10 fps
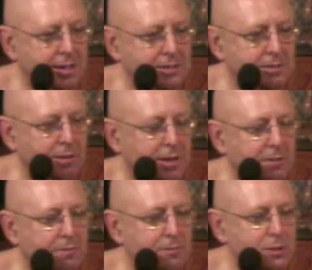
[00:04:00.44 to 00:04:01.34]
They're
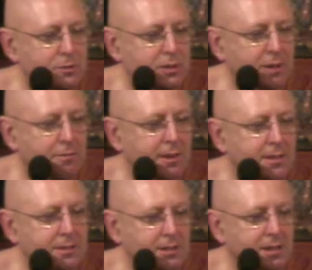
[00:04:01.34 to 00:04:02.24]
only usually
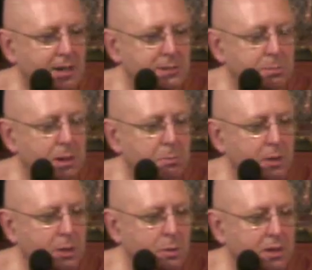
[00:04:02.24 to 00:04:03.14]
invented cars. Maybe
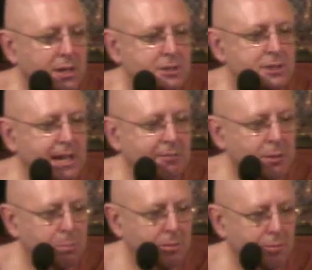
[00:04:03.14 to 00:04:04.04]
you were in a
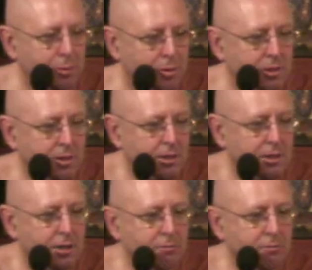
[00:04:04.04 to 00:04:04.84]
chariot before and